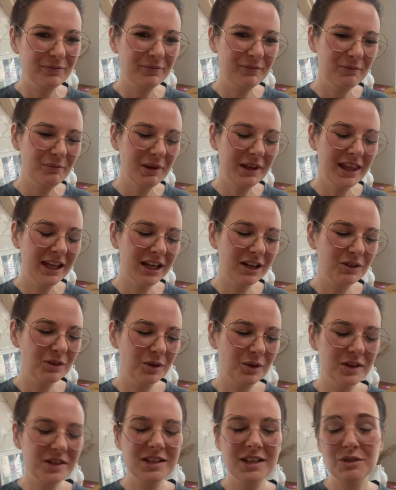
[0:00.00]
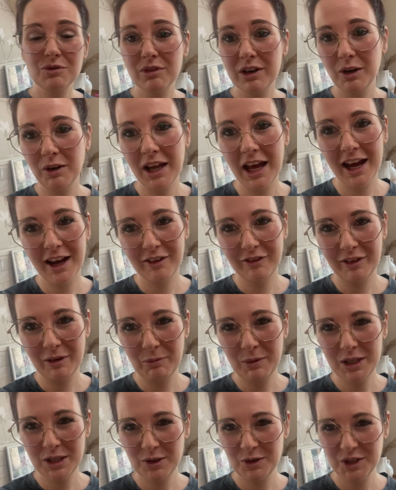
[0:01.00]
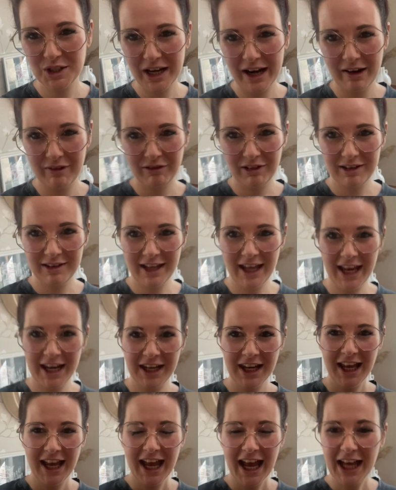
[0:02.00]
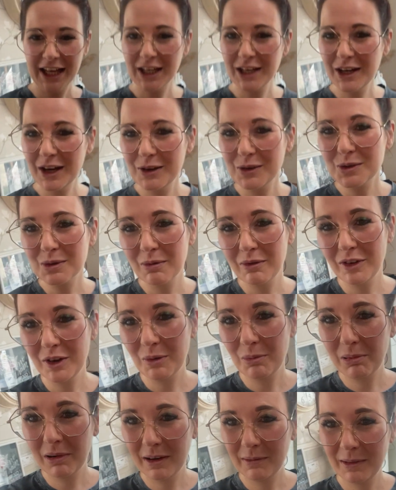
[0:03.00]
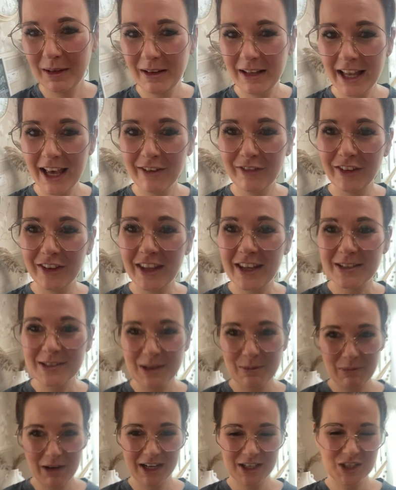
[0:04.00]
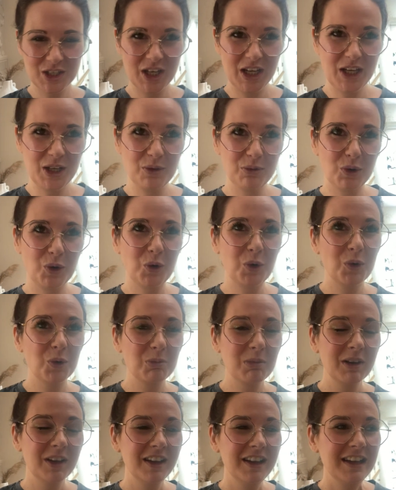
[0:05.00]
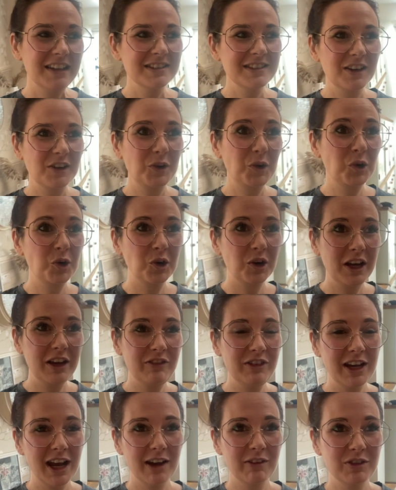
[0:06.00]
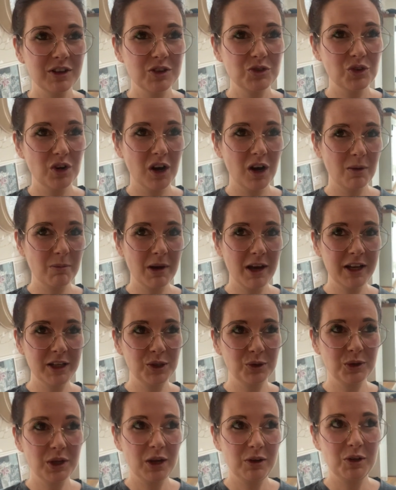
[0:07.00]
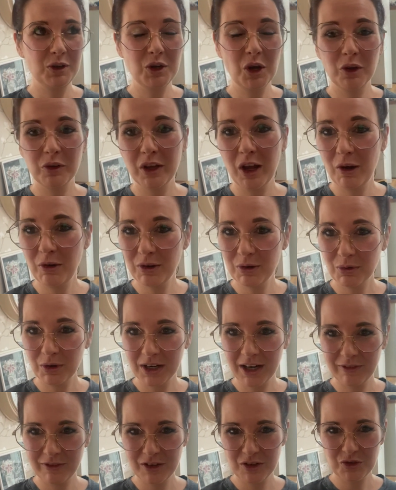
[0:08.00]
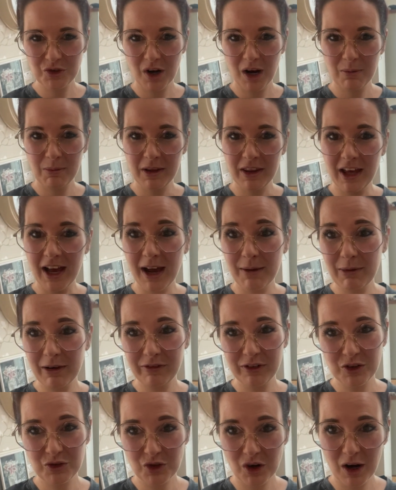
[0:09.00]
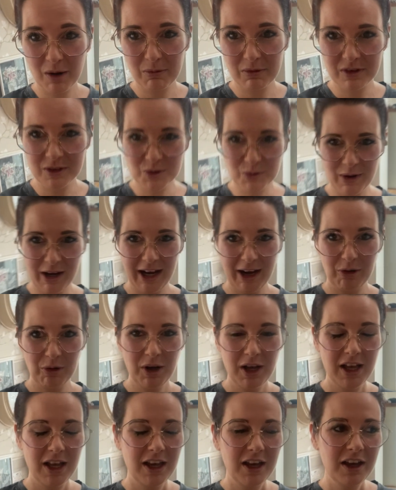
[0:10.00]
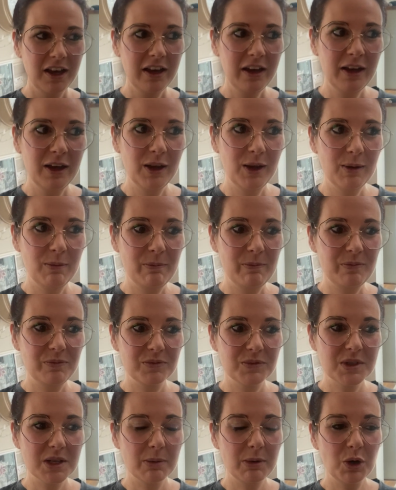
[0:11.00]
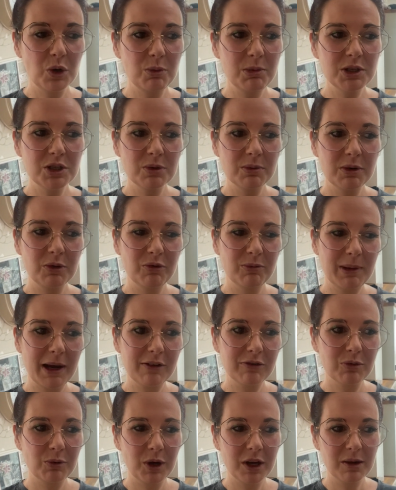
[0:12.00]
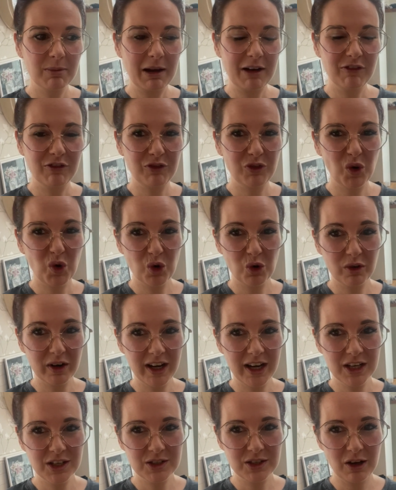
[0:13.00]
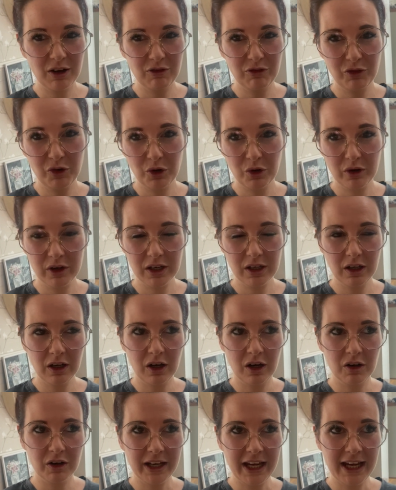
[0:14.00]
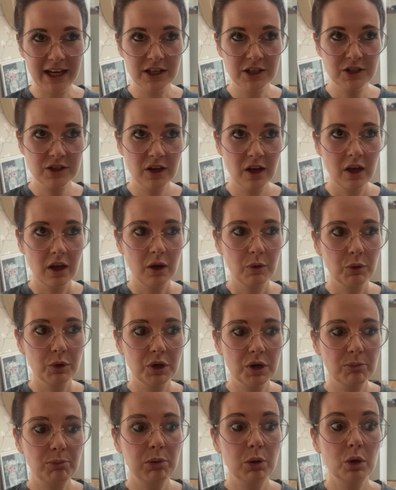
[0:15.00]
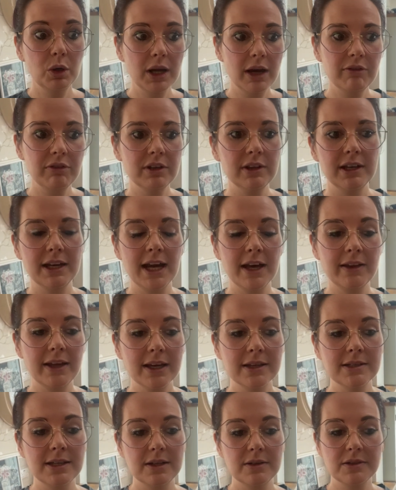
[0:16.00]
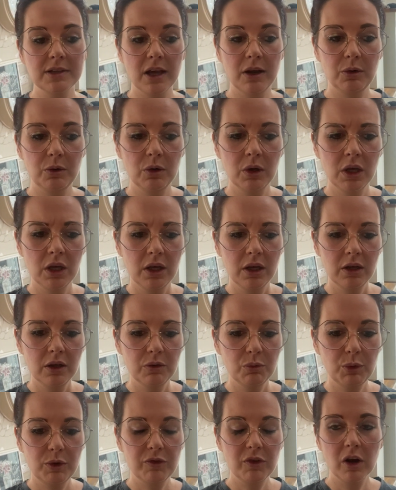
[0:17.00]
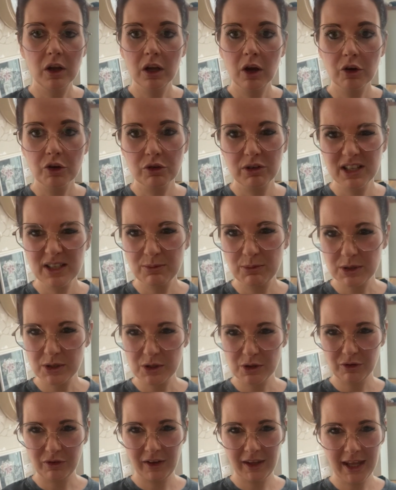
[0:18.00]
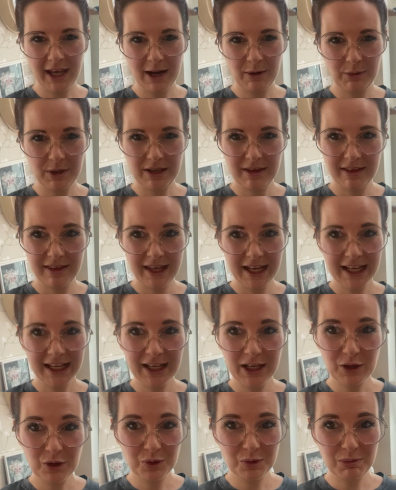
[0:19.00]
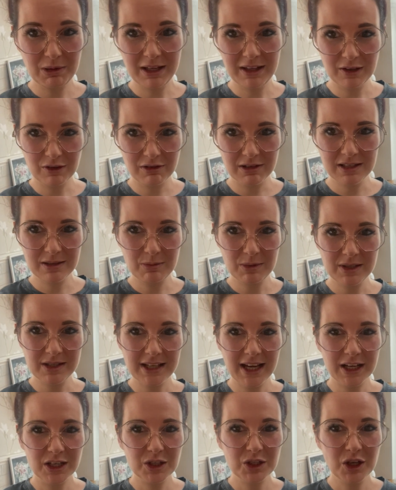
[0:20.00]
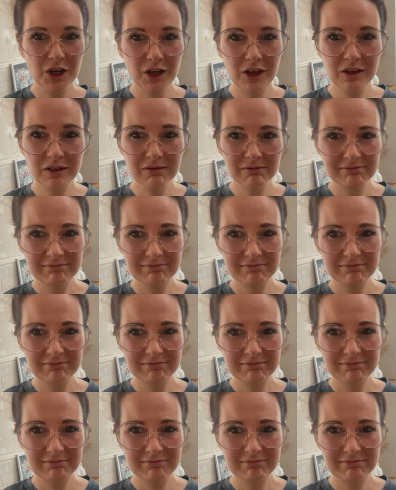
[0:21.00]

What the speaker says: But then I thought, this is real life and we do share everything. And I know some of you probably laugh at this, it might cheer you up. Or if you're having a drama, you'll know you're not the only one having a drama, that I'm having a drama as well. So my hubby should be back from work about 4-ish. So at 4 o'clock-ish, we're going to pull everything out of the attic. So we've got a lot of Christmas stuff in there. We think it could be in the Christmas section.